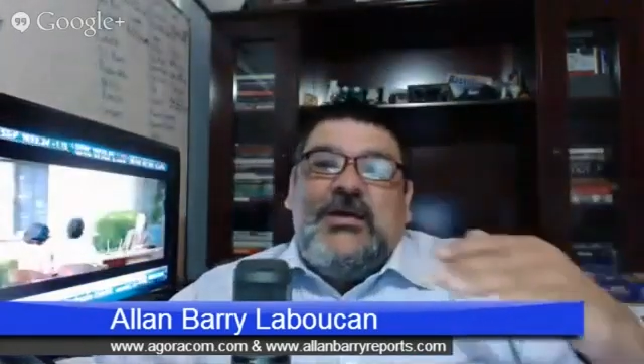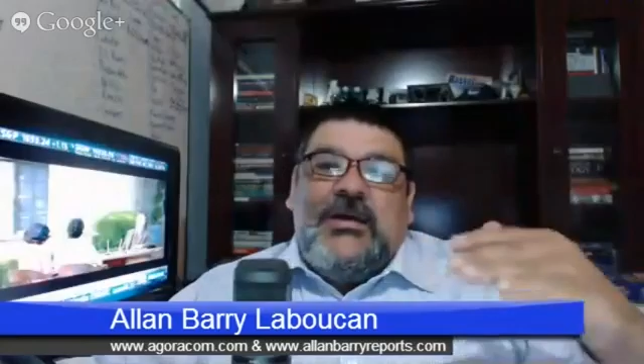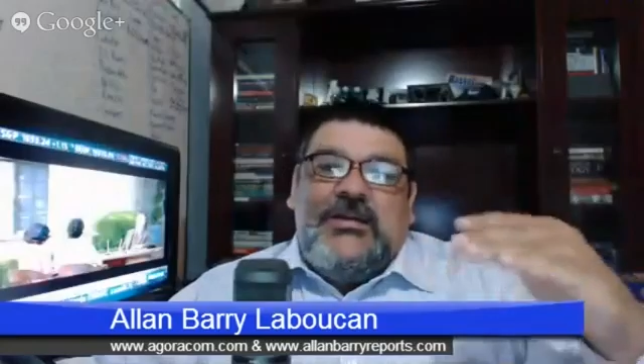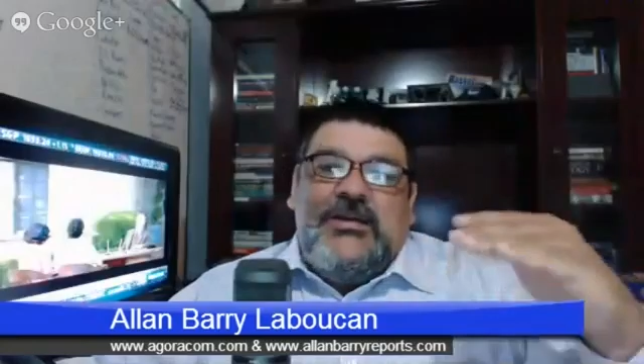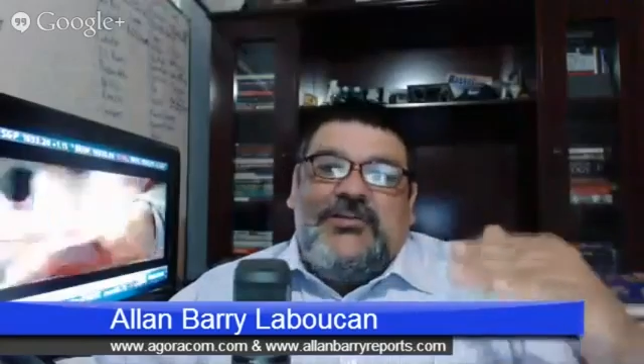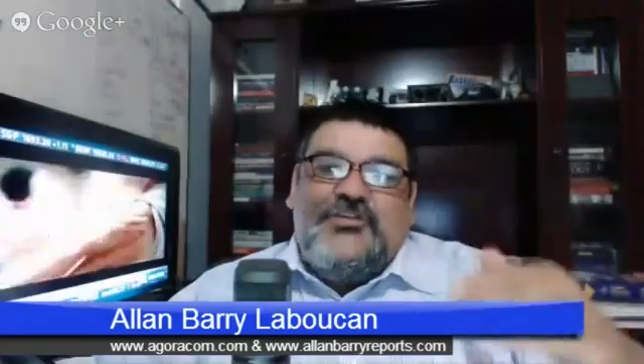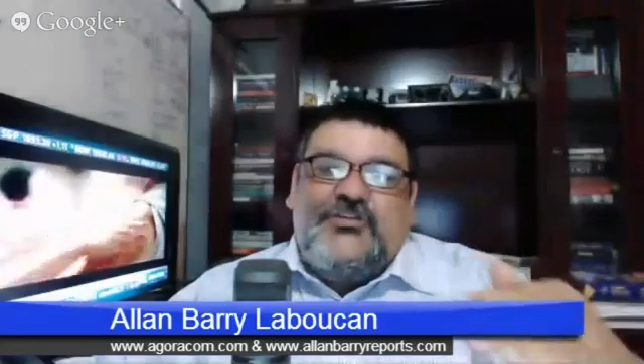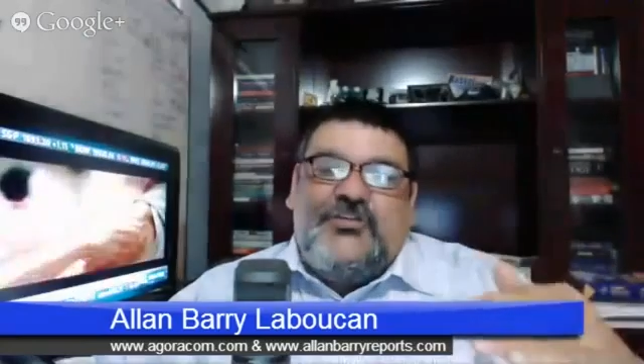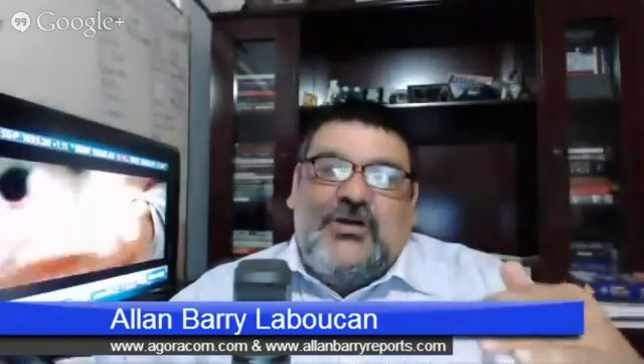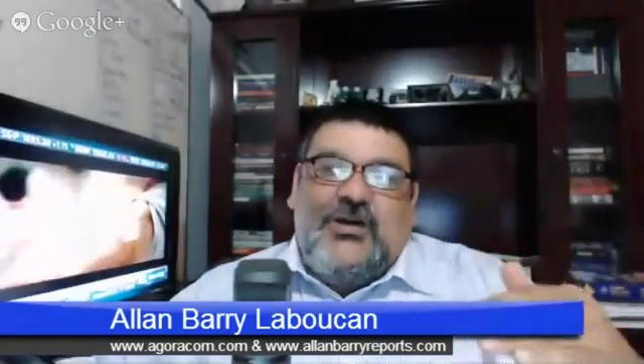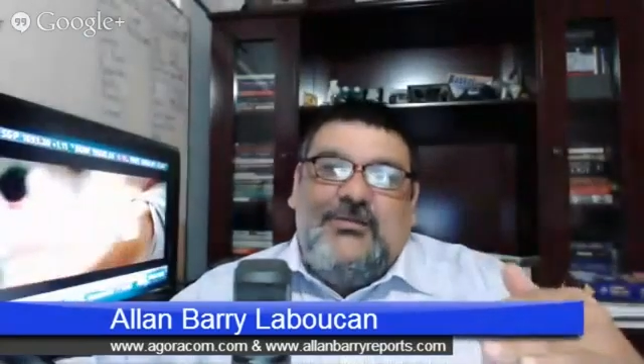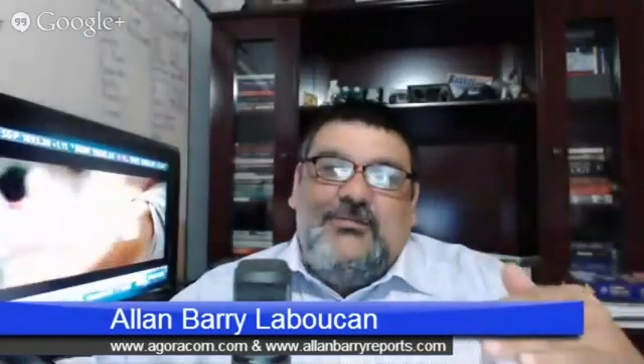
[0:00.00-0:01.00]
and each
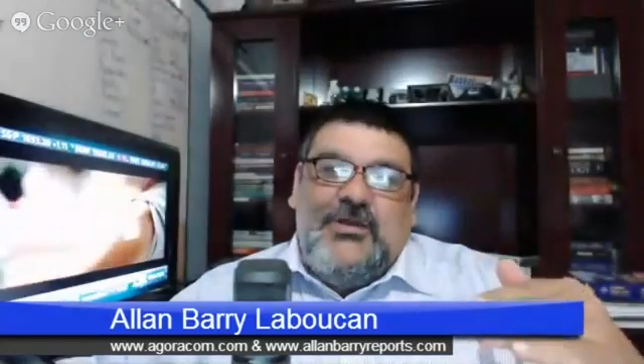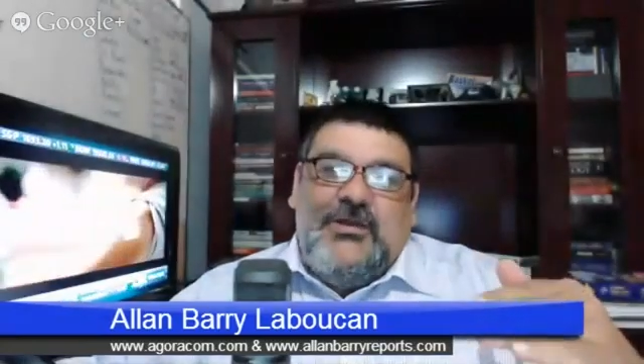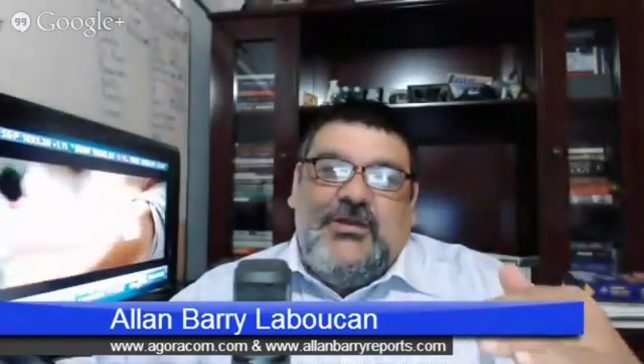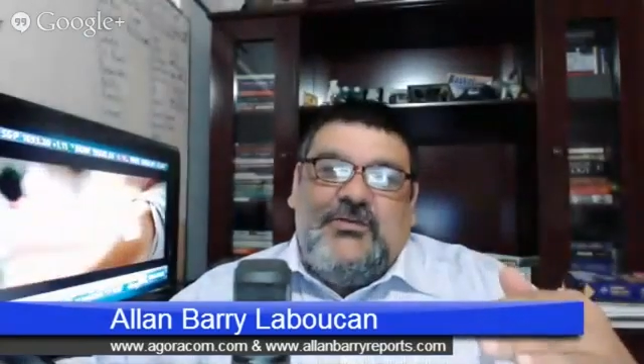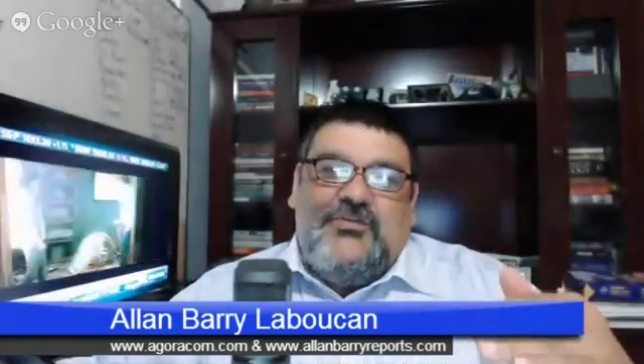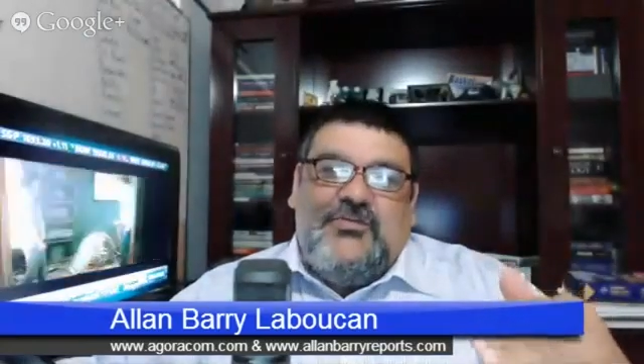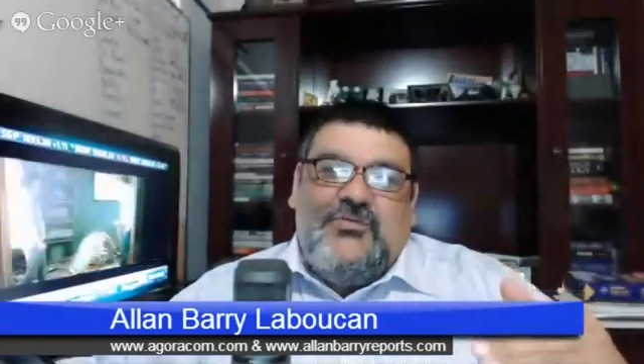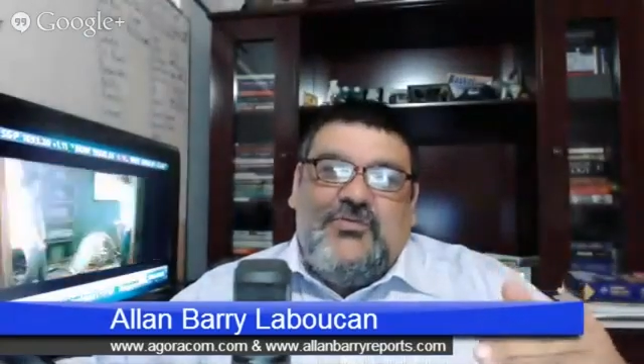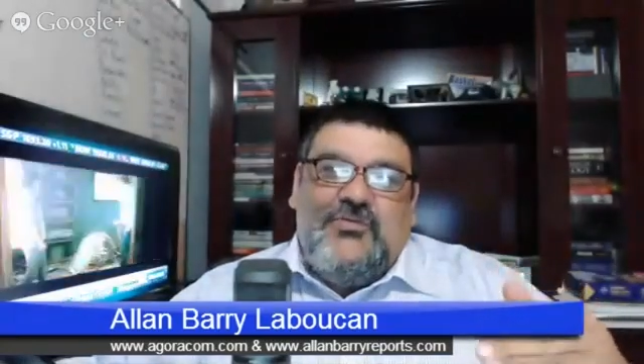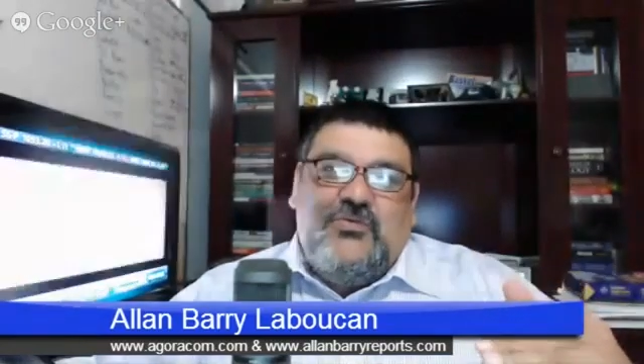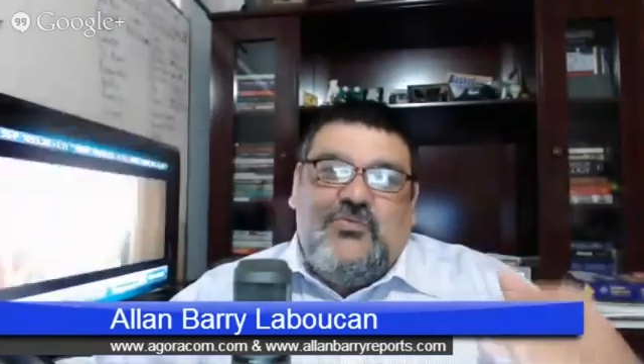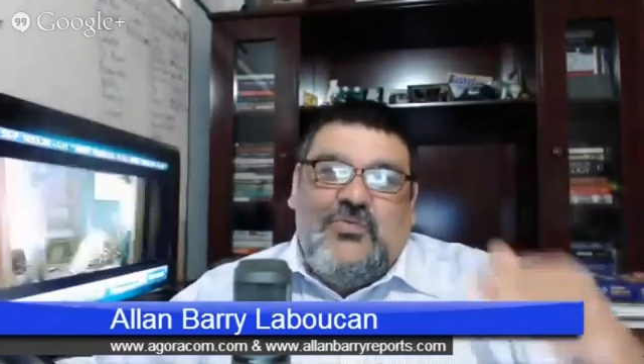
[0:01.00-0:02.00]
time it's
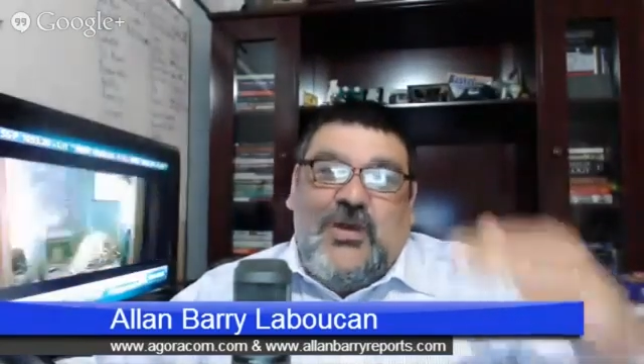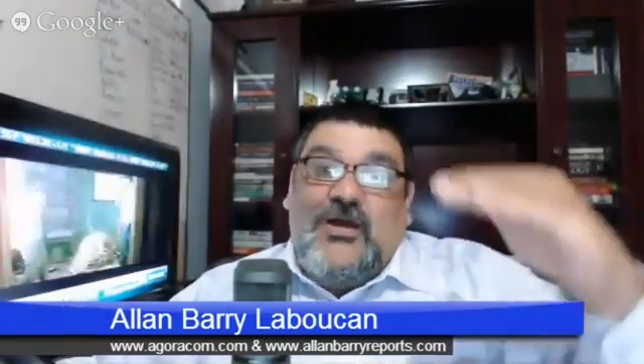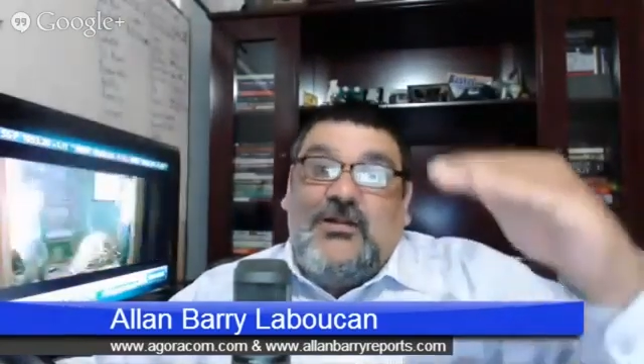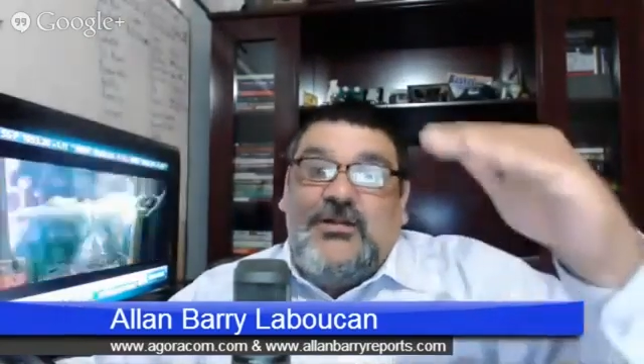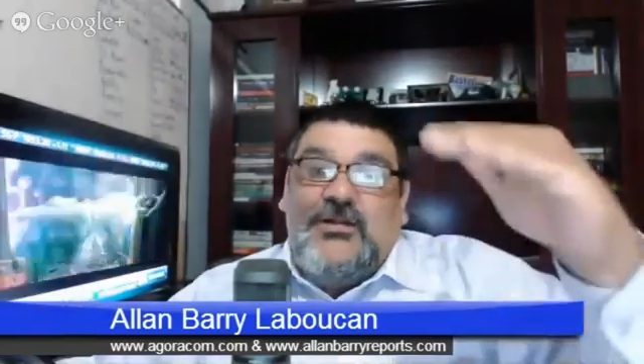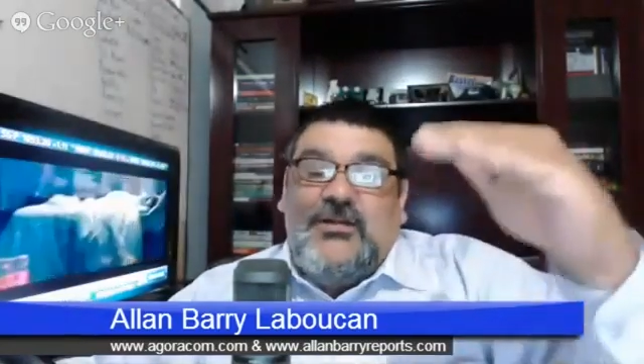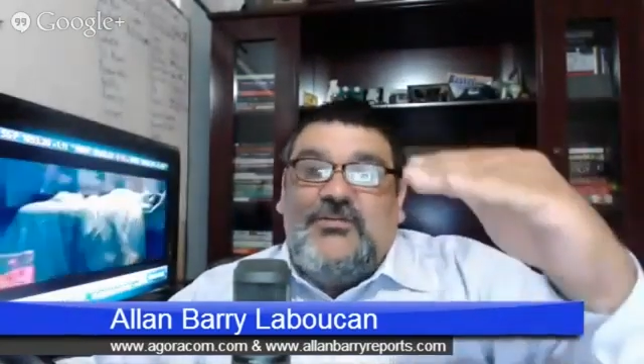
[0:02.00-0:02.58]
rallied,